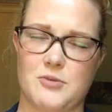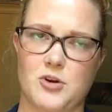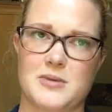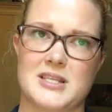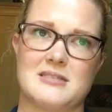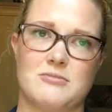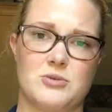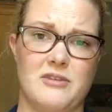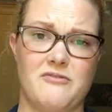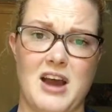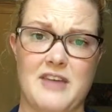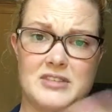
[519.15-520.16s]
Normally it's in between
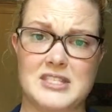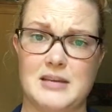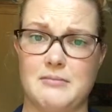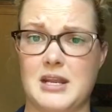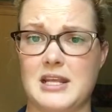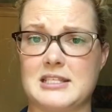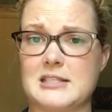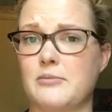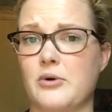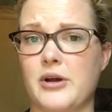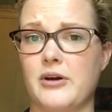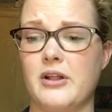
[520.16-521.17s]
5 and 10 minutes to
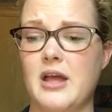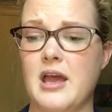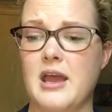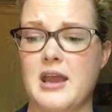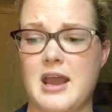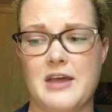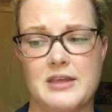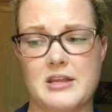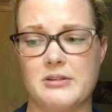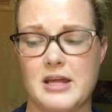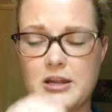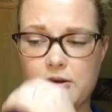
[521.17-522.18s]
boil, and then
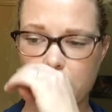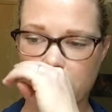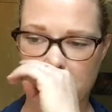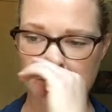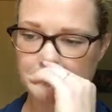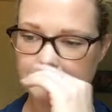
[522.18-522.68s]
you let it cool.